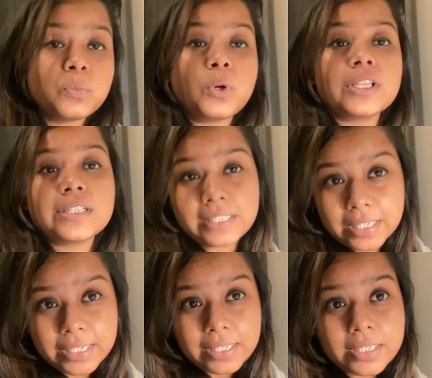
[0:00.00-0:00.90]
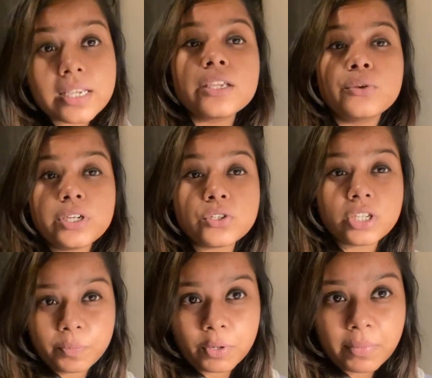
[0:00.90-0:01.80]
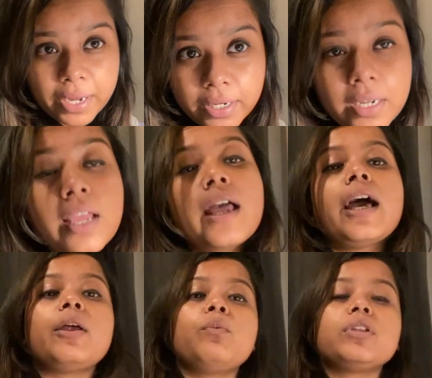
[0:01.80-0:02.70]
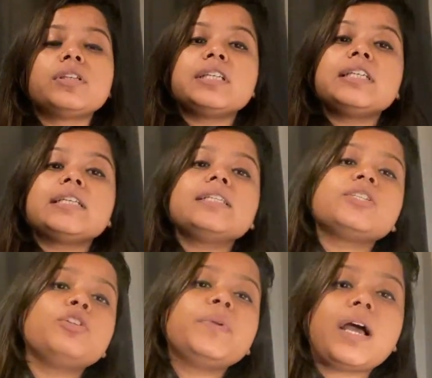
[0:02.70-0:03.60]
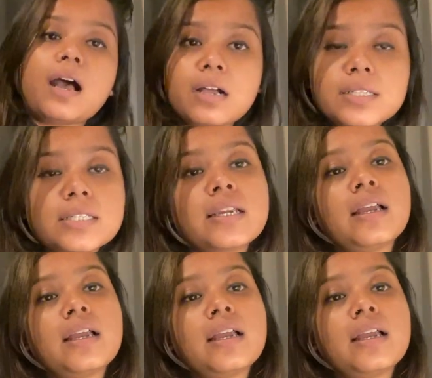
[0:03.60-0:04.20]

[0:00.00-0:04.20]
what are the details you need to keep in mind, and what are the details you'll be asked